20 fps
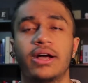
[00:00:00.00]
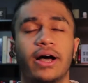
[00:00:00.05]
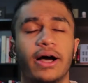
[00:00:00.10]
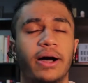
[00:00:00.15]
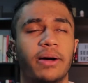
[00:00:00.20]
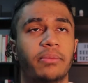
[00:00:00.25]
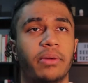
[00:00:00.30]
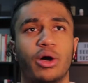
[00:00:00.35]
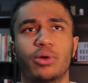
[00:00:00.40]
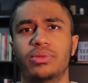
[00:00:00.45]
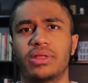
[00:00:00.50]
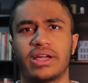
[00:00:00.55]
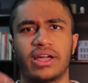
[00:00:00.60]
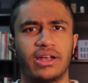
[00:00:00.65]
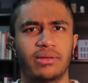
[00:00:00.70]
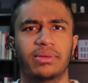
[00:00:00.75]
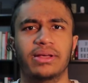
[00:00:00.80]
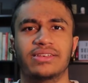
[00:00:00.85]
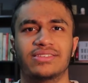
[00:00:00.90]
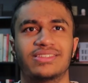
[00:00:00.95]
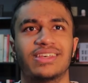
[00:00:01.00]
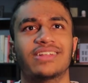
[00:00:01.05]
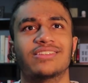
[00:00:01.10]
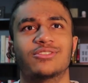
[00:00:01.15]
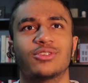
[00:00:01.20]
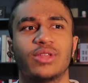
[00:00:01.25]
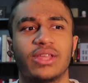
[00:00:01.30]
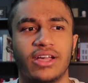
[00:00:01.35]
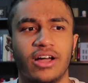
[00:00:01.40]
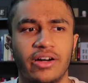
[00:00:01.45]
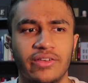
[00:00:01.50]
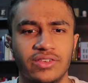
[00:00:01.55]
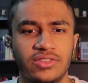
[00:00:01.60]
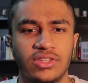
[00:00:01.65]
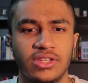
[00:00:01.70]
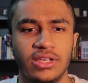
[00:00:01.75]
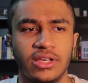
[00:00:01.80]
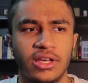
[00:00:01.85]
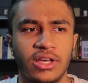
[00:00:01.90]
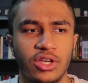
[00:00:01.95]
Um, I hope that kind of makes sense. So like
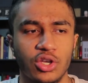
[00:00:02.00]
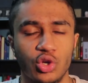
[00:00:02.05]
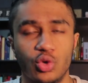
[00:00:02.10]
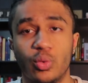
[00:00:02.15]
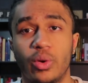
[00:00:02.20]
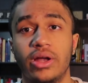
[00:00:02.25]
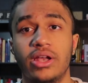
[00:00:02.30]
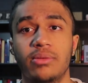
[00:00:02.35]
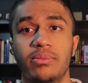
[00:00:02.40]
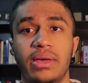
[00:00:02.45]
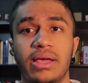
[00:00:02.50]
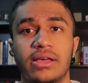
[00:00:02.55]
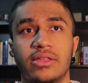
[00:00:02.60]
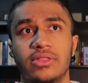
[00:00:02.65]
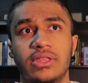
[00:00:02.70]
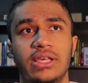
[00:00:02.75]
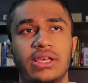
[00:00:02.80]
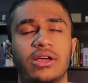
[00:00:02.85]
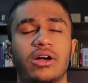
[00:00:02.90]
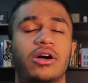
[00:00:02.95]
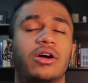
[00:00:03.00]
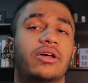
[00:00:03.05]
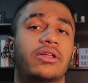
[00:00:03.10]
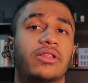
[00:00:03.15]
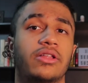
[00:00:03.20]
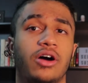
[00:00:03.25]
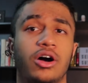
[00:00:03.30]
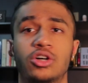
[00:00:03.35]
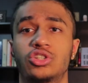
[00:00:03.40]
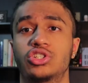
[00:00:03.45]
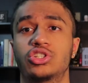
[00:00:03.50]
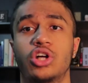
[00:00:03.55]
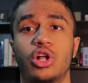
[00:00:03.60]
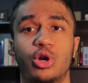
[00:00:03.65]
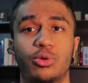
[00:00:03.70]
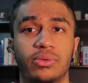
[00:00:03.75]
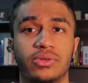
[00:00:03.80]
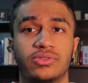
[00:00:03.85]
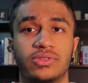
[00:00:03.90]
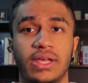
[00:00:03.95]
obviously you'd want to make the hundred
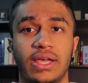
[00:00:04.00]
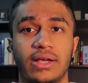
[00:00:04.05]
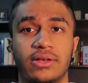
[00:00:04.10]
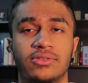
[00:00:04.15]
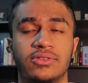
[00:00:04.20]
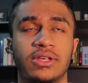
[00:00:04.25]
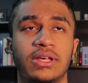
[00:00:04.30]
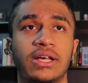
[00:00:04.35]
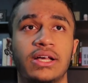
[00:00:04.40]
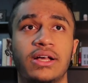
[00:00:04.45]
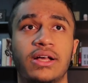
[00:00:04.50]
dollar mistakes